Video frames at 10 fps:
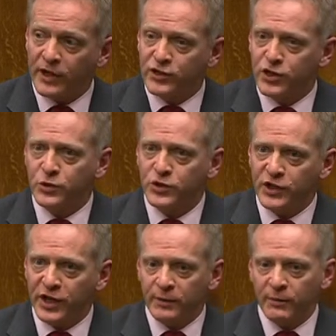my
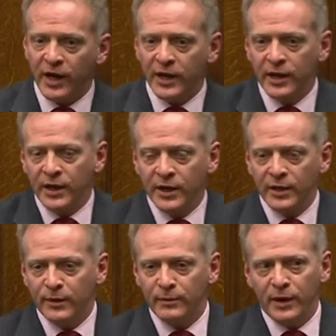constituency, and my,
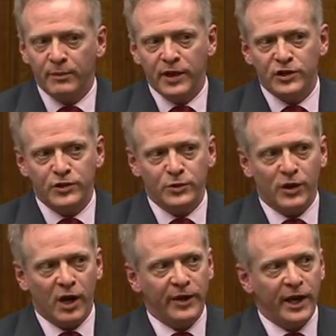my patients
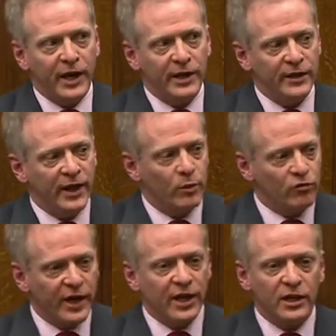were coming in, and they were
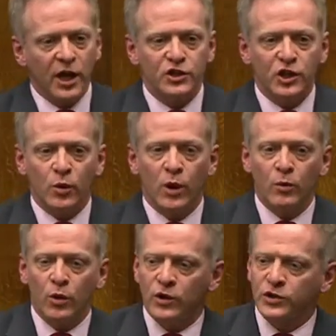recognising who I
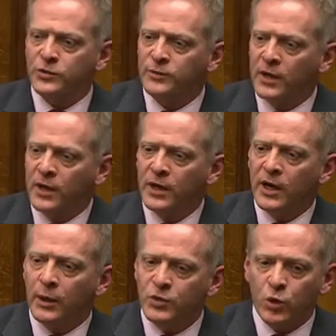was.
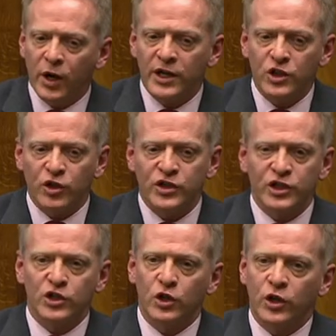And it was quite
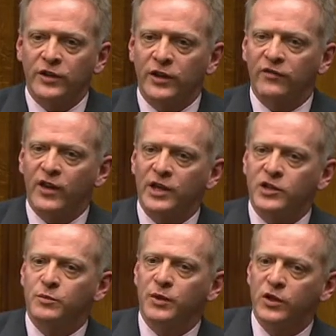interesting to look in their
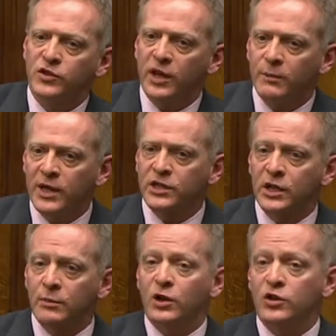face, because they
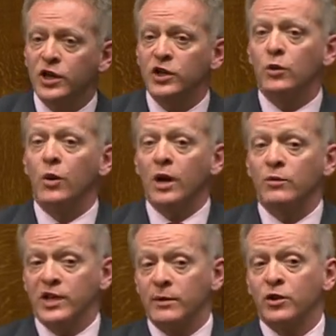immediately, because they knew I
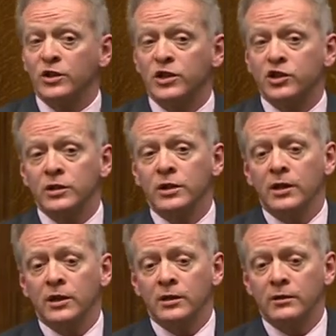was a politician,
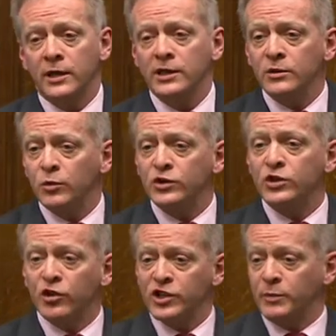they didn't want
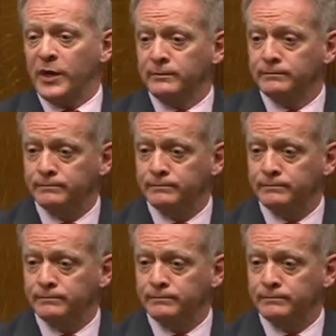to trust me.